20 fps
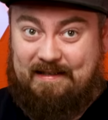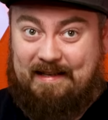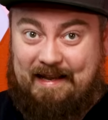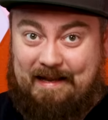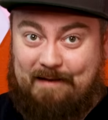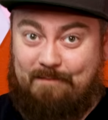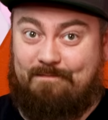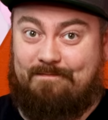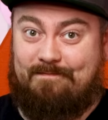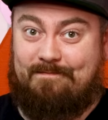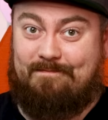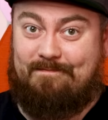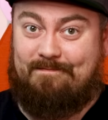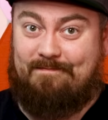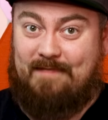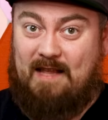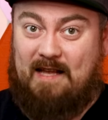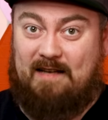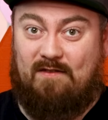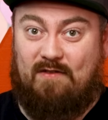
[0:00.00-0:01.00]
a game.
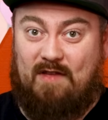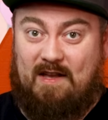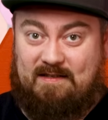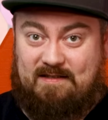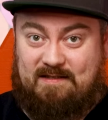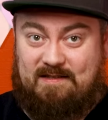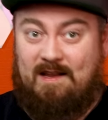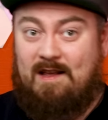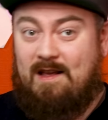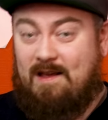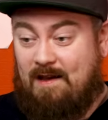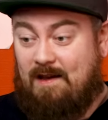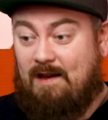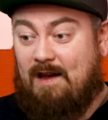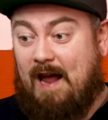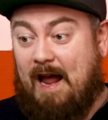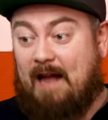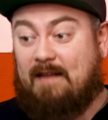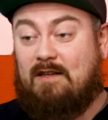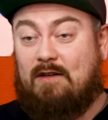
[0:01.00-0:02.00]
And this
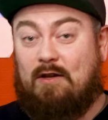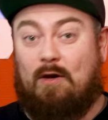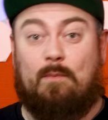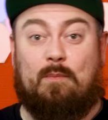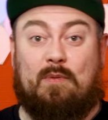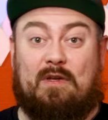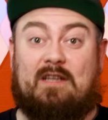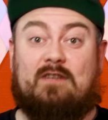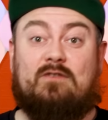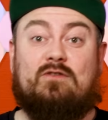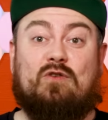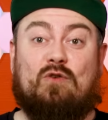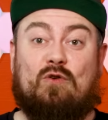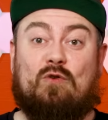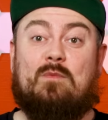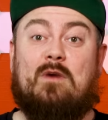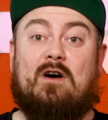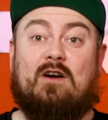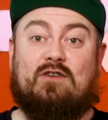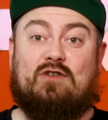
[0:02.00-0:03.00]
ended up being too
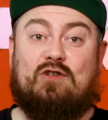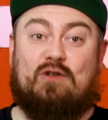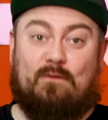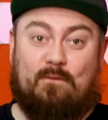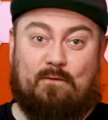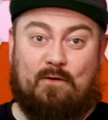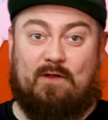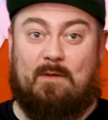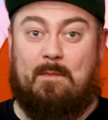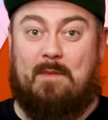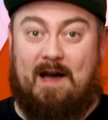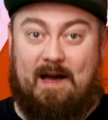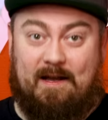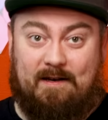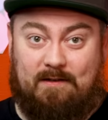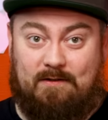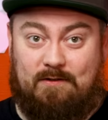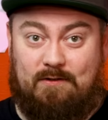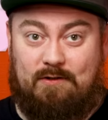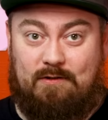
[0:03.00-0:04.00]
much for the
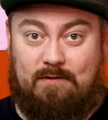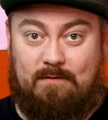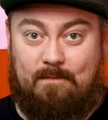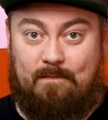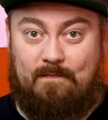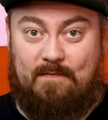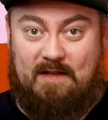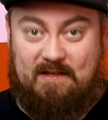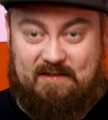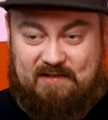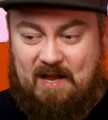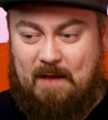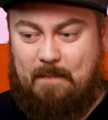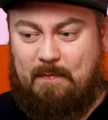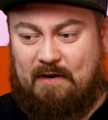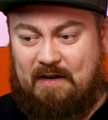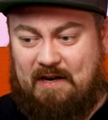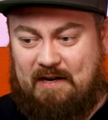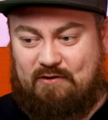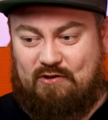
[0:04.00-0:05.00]
marriage. The
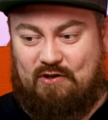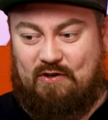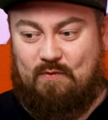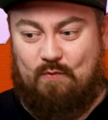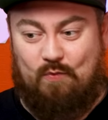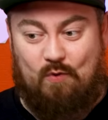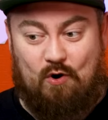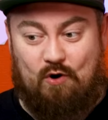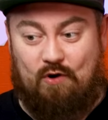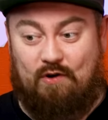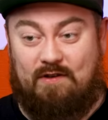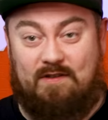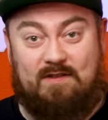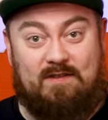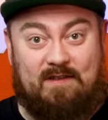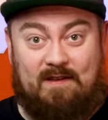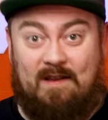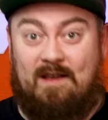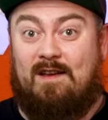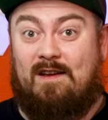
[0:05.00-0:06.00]
separation
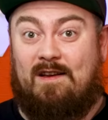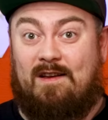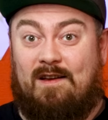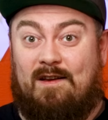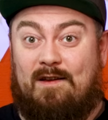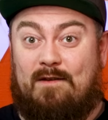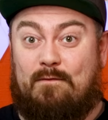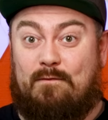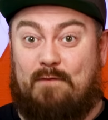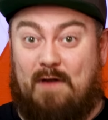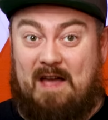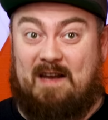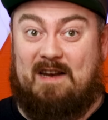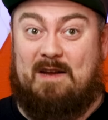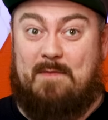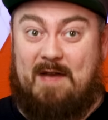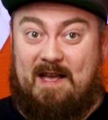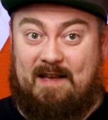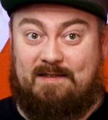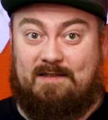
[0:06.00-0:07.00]
was very
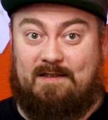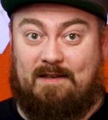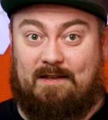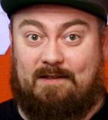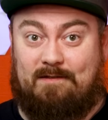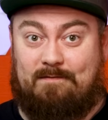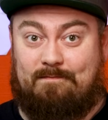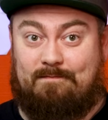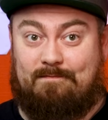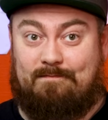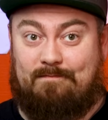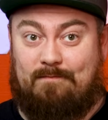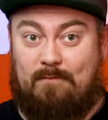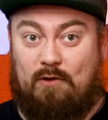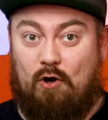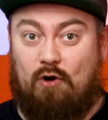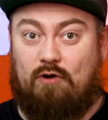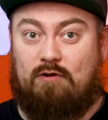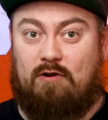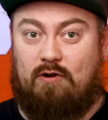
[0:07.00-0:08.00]
messy.
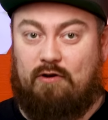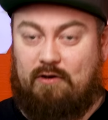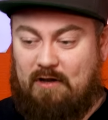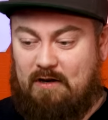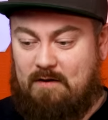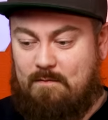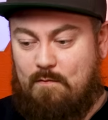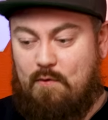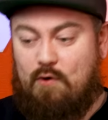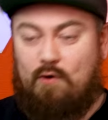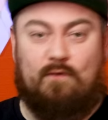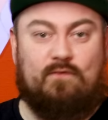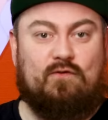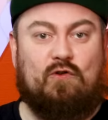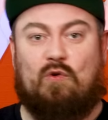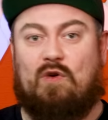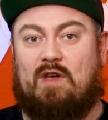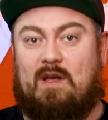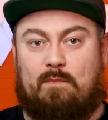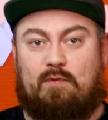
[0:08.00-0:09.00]
Lord Lucan moved
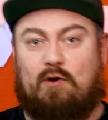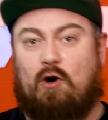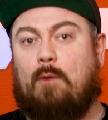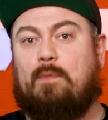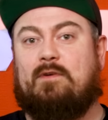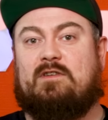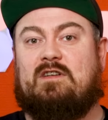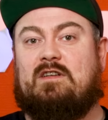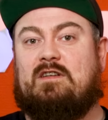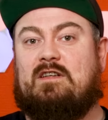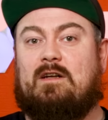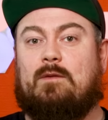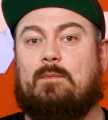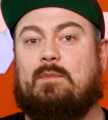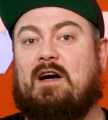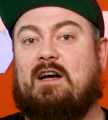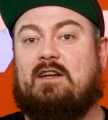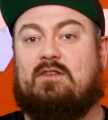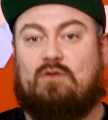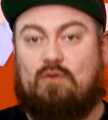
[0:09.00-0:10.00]
to a property
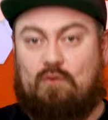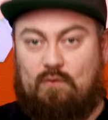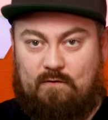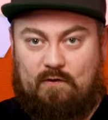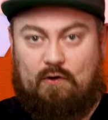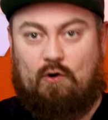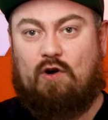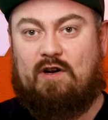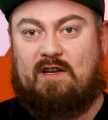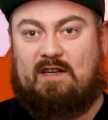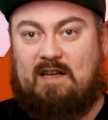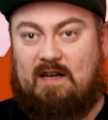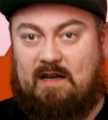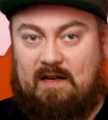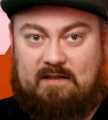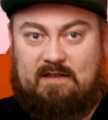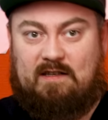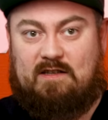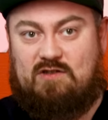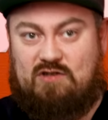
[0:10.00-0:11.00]
nearby to Veronica
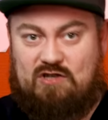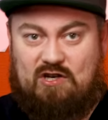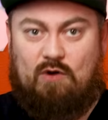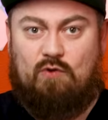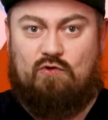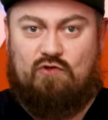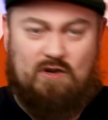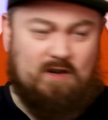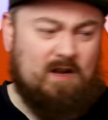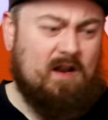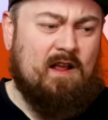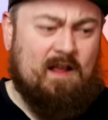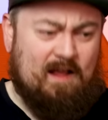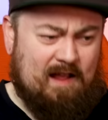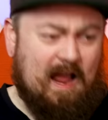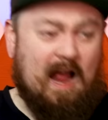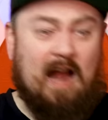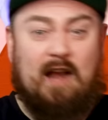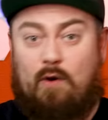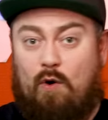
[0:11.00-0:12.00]
and his children
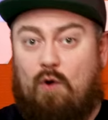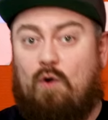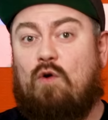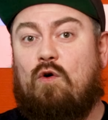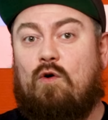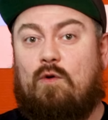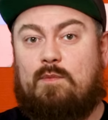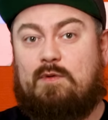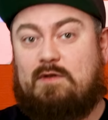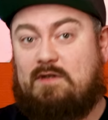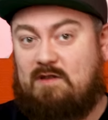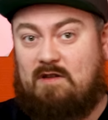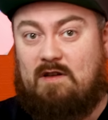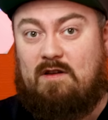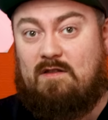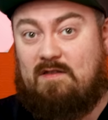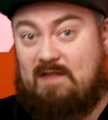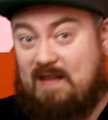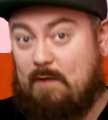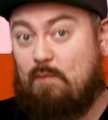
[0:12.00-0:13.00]
in hopes
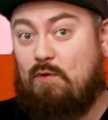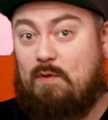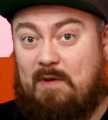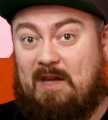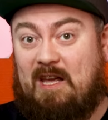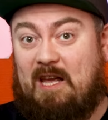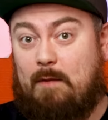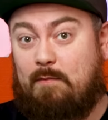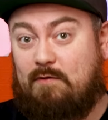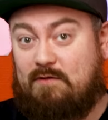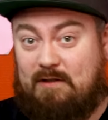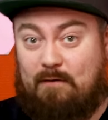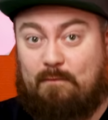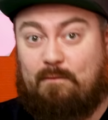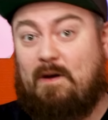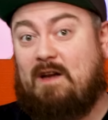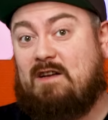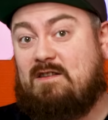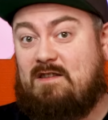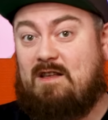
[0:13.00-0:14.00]
that they would be able to
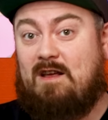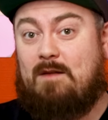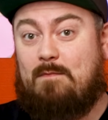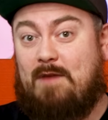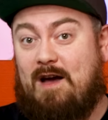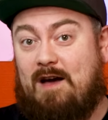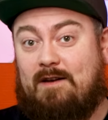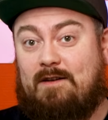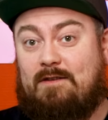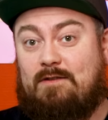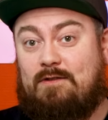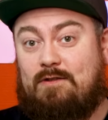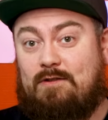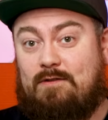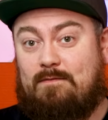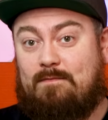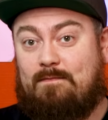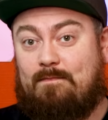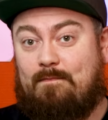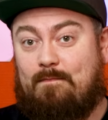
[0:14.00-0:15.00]
fix their
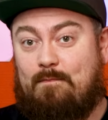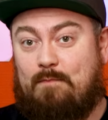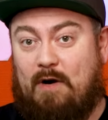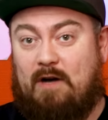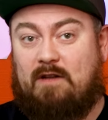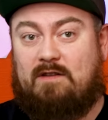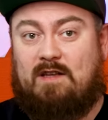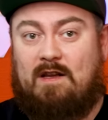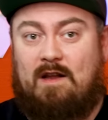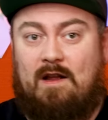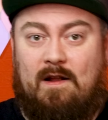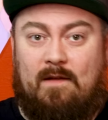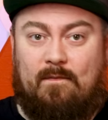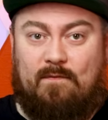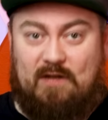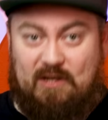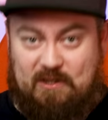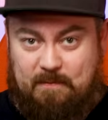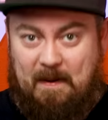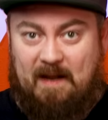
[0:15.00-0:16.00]
marriage. But
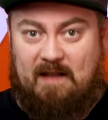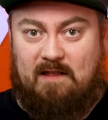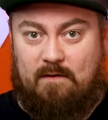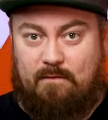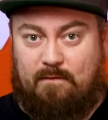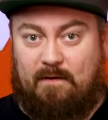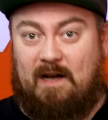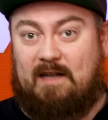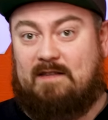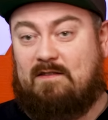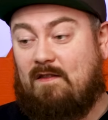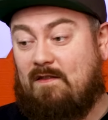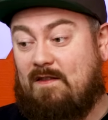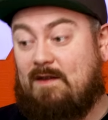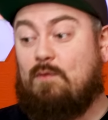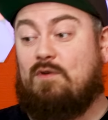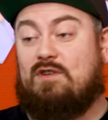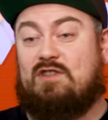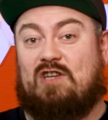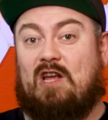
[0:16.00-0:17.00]
despite the fact that they
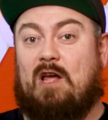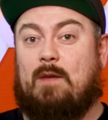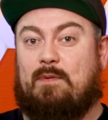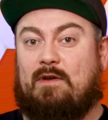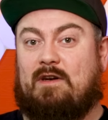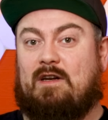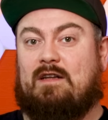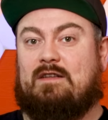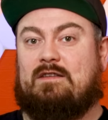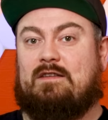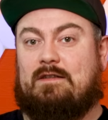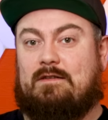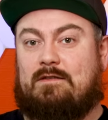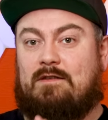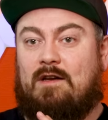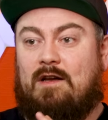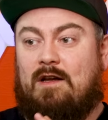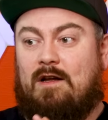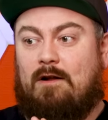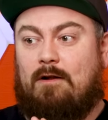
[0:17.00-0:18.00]
were separated,
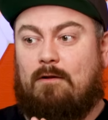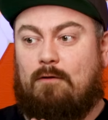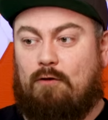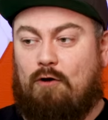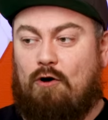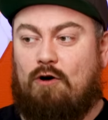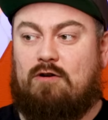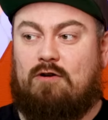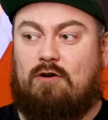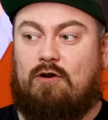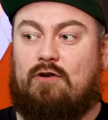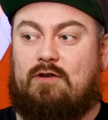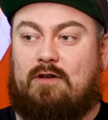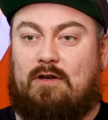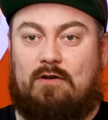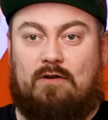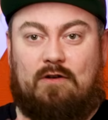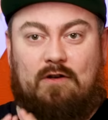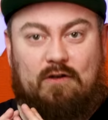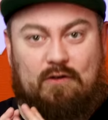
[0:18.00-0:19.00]
Lord
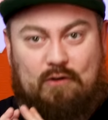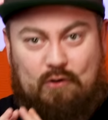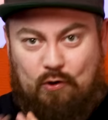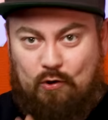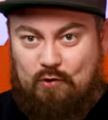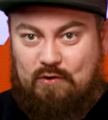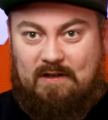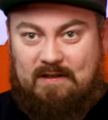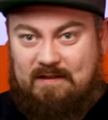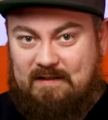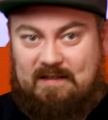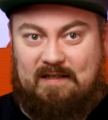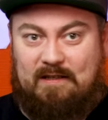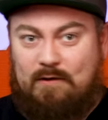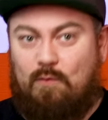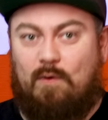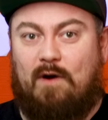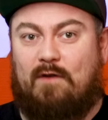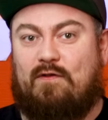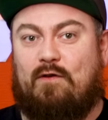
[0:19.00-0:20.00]
Lucan couldn't deal
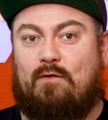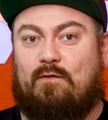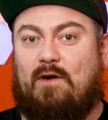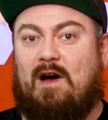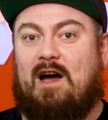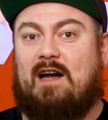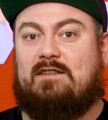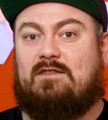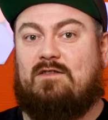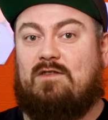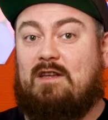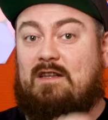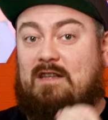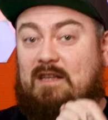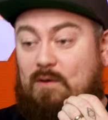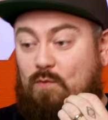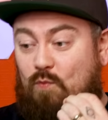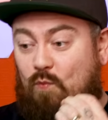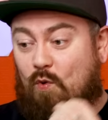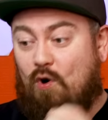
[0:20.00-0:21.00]
with the fact that
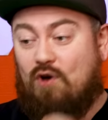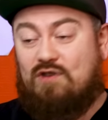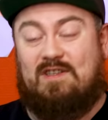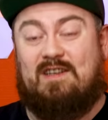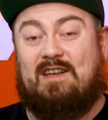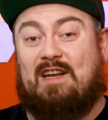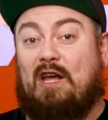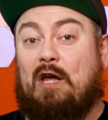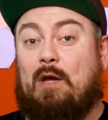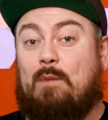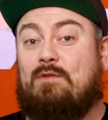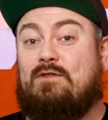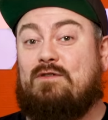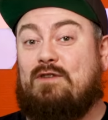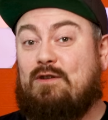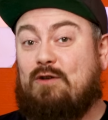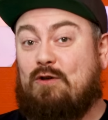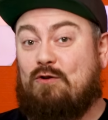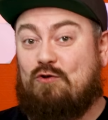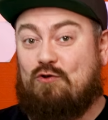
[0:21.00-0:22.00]
he wasn't able
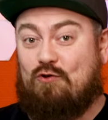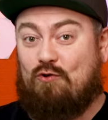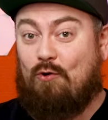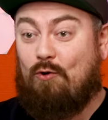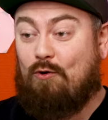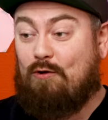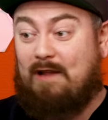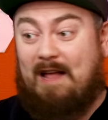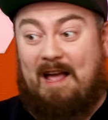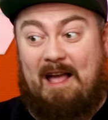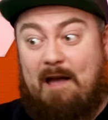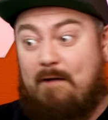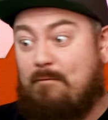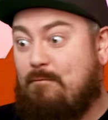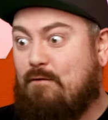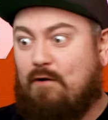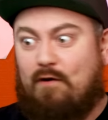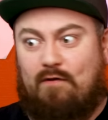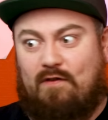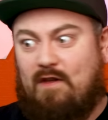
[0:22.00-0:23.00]
to control
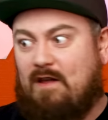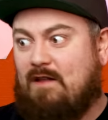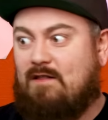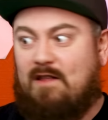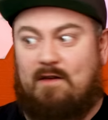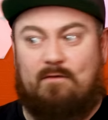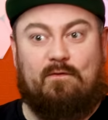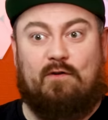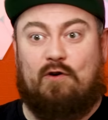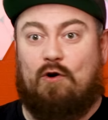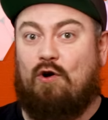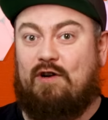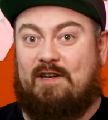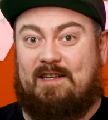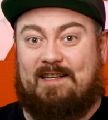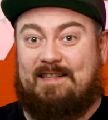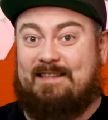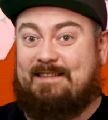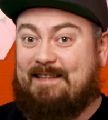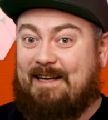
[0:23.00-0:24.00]
everything that
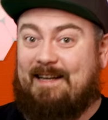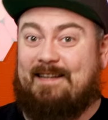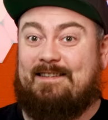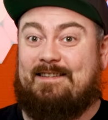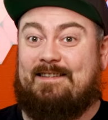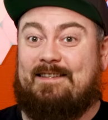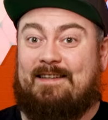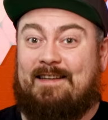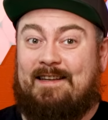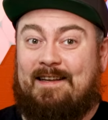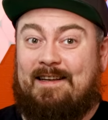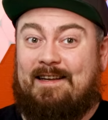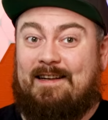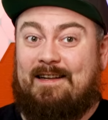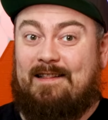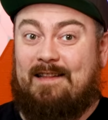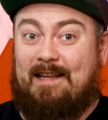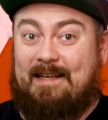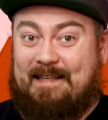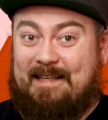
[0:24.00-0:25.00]
Veronica did
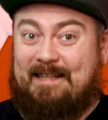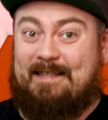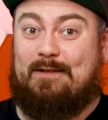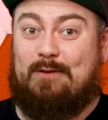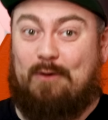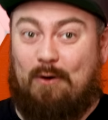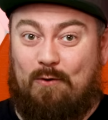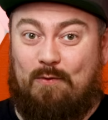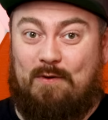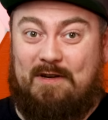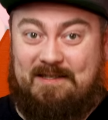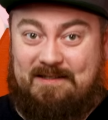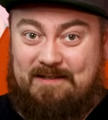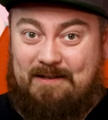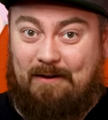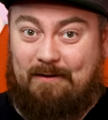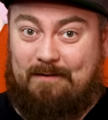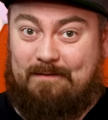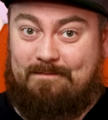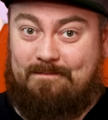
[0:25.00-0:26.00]
like he had always
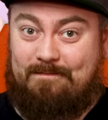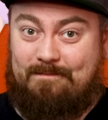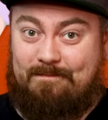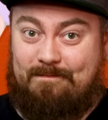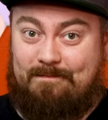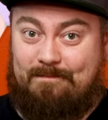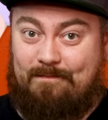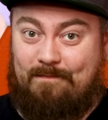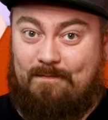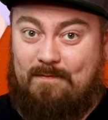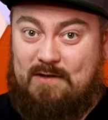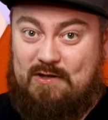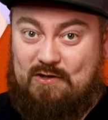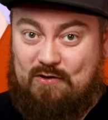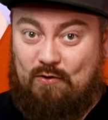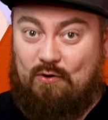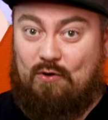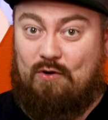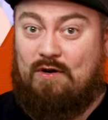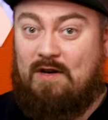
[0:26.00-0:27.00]
done.
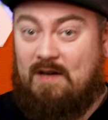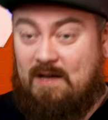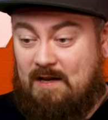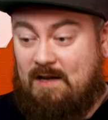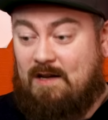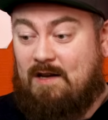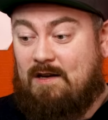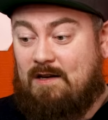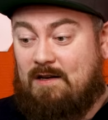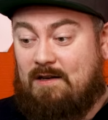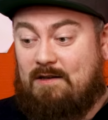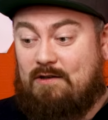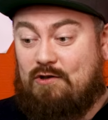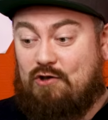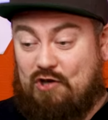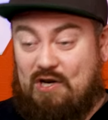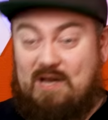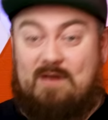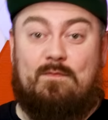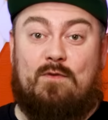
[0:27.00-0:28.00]
So
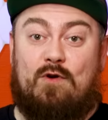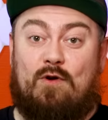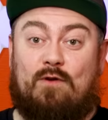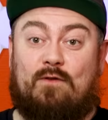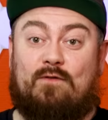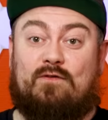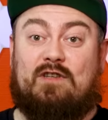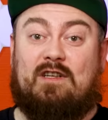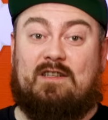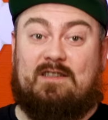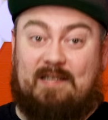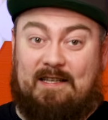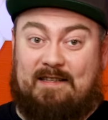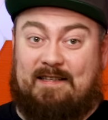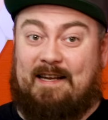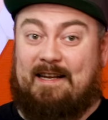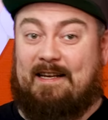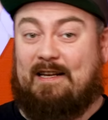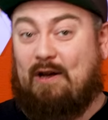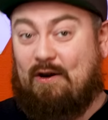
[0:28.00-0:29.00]
she moved to
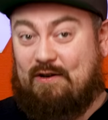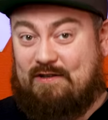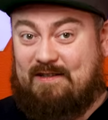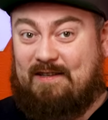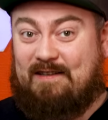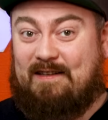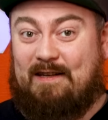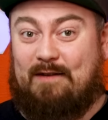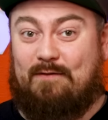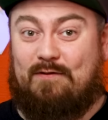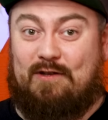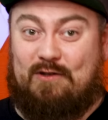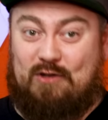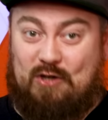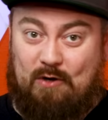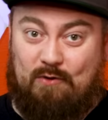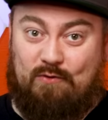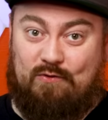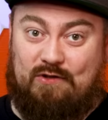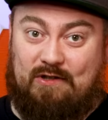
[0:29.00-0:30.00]
take custody of the
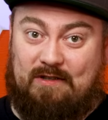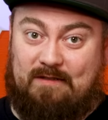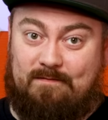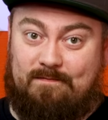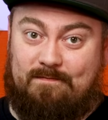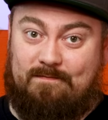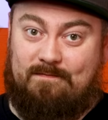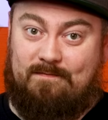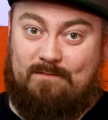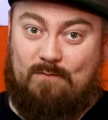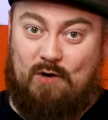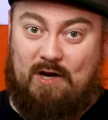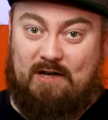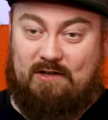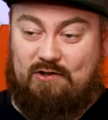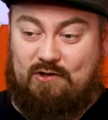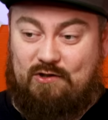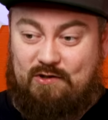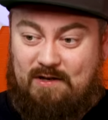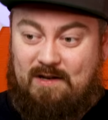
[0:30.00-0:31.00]
children,
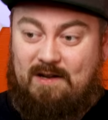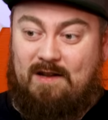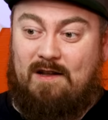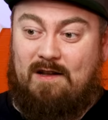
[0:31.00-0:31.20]
which